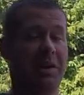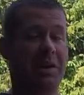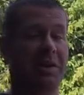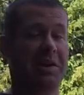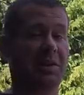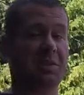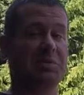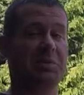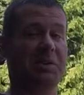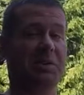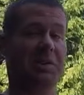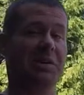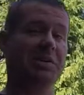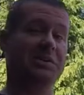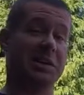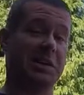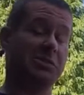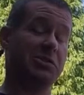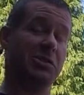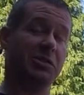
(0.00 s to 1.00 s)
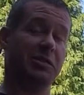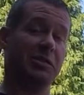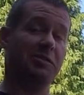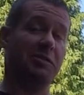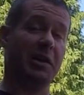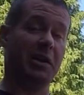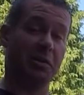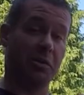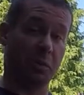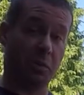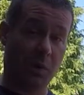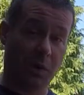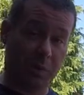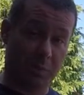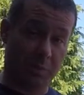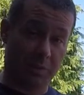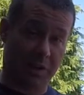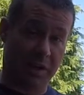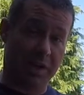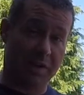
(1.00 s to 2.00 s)
And that's because I took the fender
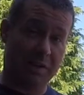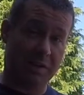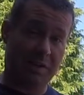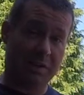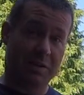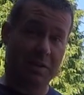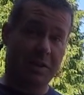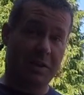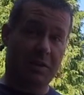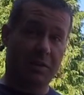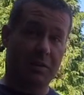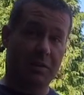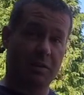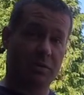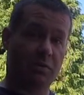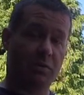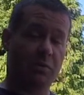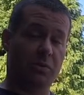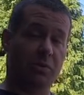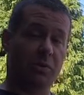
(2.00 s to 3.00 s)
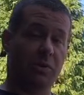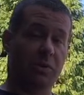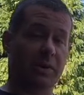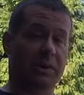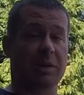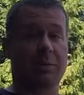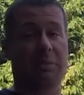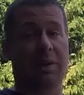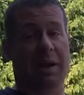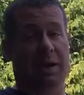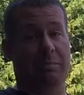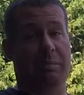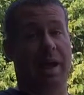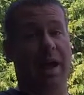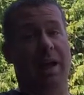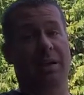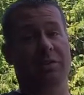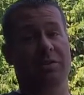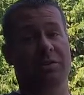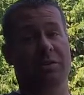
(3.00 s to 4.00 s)
with me to get the paint
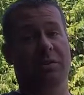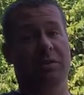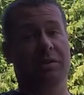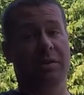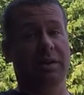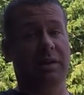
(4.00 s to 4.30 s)
matched.